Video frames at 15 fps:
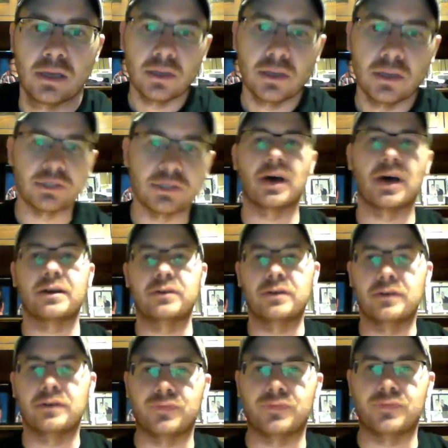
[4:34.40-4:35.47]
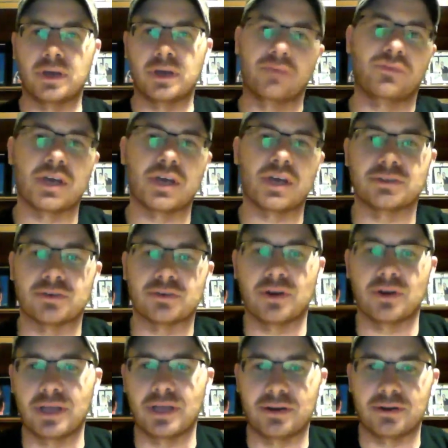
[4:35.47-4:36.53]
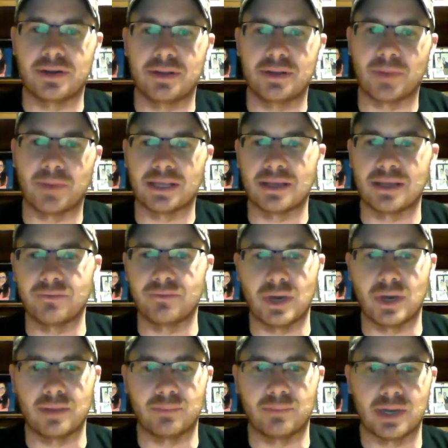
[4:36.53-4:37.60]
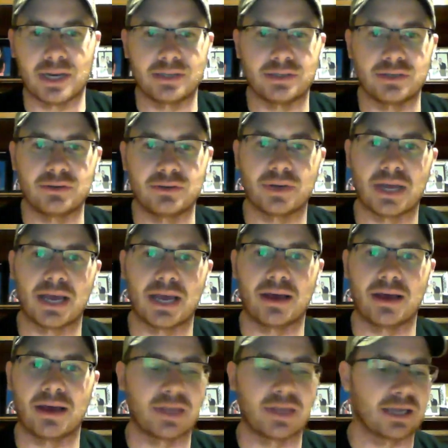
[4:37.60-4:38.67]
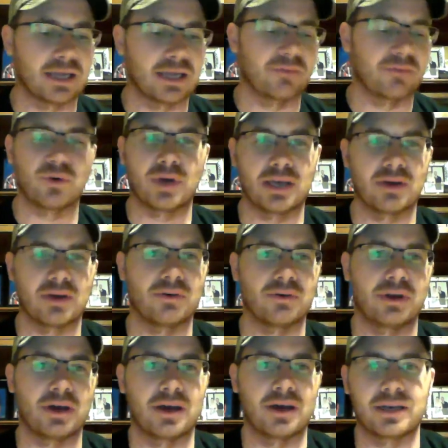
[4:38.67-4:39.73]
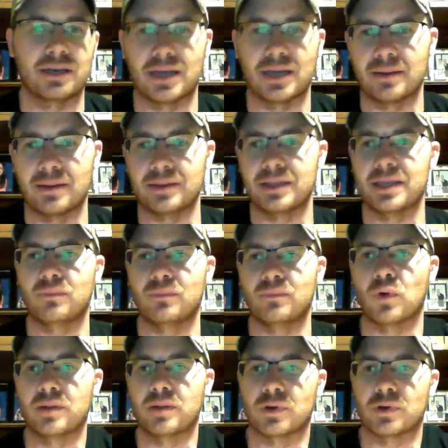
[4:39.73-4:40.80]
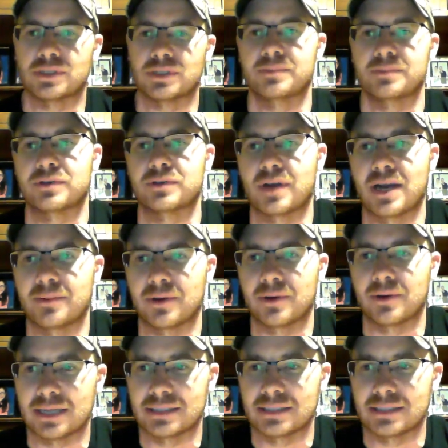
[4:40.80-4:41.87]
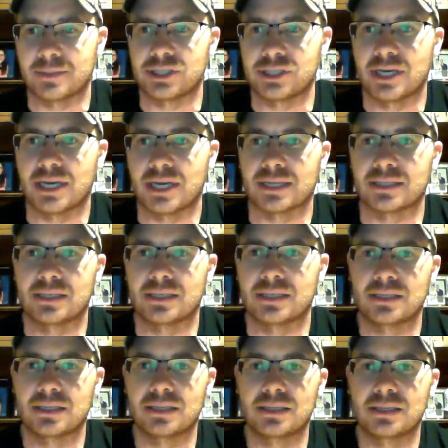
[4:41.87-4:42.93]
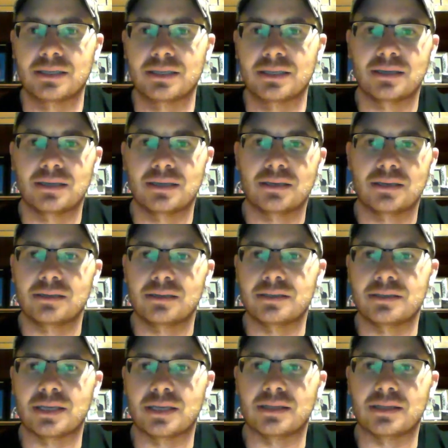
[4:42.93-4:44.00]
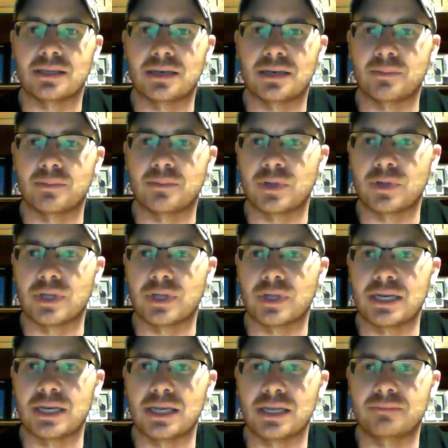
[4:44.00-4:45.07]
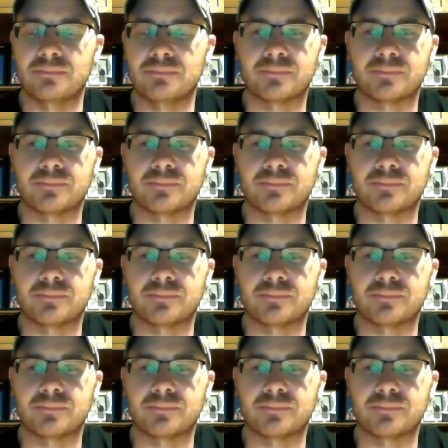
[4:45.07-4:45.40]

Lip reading: So I don't know if you guys are all entered in my giveaway, but I do have that giveaway going on. I need one more subscriber last time I checked to get the number that I need.